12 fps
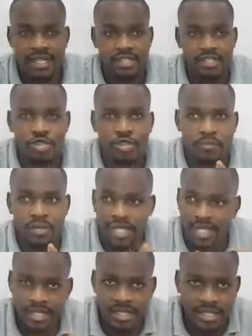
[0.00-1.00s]
is your
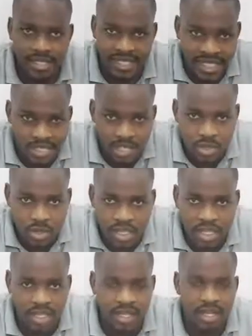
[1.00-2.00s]
place nice
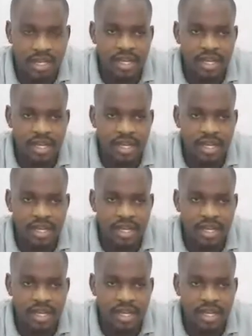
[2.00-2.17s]
looking,